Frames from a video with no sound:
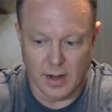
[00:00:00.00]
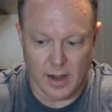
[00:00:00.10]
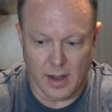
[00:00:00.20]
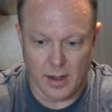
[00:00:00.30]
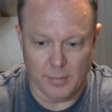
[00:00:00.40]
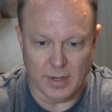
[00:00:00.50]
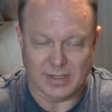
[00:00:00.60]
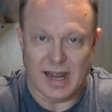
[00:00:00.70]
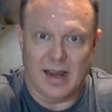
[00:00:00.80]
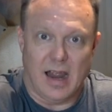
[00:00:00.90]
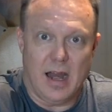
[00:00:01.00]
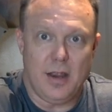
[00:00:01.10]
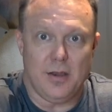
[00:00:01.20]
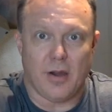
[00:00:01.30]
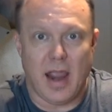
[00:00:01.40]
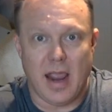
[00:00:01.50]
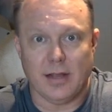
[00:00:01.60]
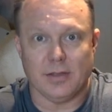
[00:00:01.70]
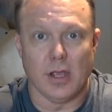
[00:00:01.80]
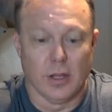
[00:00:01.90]
It's not light in your
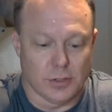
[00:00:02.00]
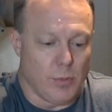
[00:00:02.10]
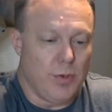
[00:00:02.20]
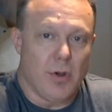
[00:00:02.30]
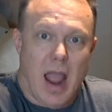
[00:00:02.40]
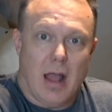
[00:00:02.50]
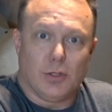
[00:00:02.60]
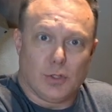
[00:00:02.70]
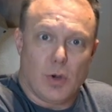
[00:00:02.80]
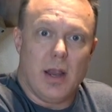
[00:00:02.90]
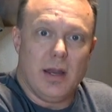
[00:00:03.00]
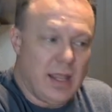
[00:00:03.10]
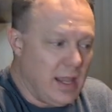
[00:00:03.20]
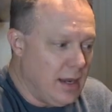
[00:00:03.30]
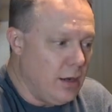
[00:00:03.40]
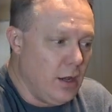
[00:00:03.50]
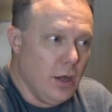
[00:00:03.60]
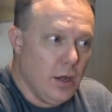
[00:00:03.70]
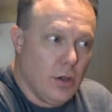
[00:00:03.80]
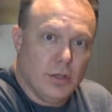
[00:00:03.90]
hands, so when you're out trying to get
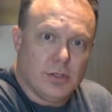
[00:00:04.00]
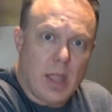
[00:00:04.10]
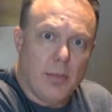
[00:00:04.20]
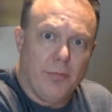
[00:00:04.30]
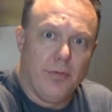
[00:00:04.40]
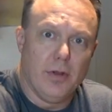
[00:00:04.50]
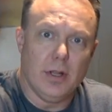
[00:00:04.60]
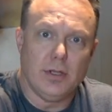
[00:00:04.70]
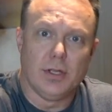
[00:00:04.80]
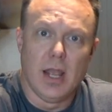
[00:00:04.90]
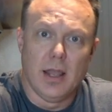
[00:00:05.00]
good stable footage,